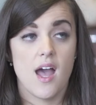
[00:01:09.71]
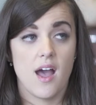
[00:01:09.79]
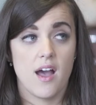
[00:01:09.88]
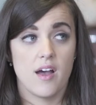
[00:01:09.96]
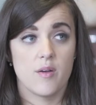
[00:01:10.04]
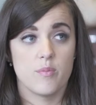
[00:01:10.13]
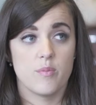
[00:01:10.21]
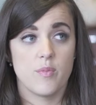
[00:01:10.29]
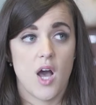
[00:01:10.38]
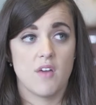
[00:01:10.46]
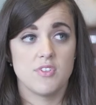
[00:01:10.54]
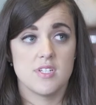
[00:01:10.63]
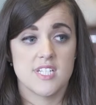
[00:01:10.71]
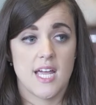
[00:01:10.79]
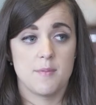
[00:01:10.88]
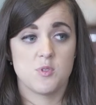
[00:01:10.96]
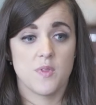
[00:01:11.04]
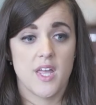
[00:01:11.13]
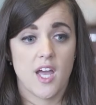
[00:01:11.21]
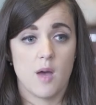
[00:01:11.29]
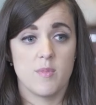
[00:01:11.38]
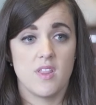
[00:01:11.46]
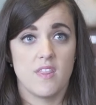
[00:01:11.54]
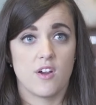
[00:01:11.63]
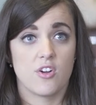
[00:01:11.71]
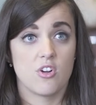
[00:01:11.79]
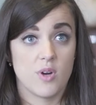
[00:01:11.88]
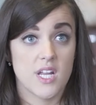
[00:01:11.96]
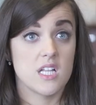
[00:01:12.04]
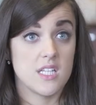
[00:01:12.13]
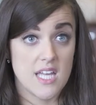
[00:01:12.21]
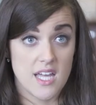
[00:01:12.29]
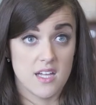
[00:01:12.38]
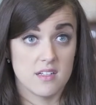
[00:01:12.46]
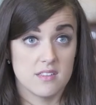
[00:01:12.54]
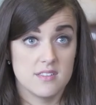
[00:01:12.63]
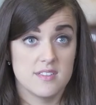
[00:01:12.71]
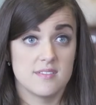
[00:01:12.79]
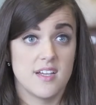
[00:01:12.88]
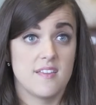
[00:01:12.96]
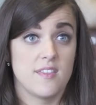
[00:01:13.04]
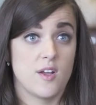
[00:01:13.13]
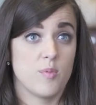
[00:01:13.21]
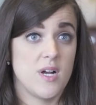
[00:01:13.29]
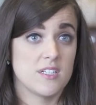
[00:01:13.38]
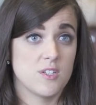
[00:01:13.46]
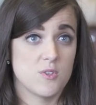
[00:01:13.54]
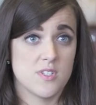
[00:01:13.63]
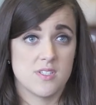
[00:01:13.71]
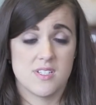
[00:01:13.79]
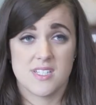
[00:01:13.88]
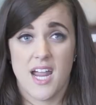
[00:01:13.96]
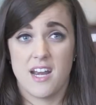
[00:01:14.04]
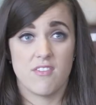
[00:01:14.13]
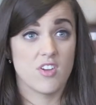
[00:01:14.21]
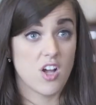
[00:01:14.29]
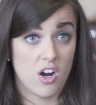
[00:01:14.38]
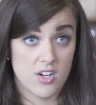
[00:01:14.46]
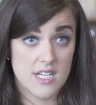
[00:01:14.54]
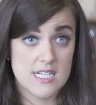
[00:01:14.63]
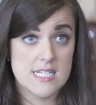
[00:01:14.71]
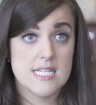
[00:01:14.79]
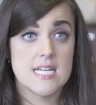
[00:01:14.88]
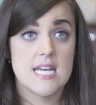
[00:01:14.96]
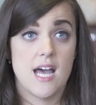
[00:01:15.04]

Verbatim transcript: Um, oftentimes when they come in, they're critically ill and their prognosis is kind of guarded.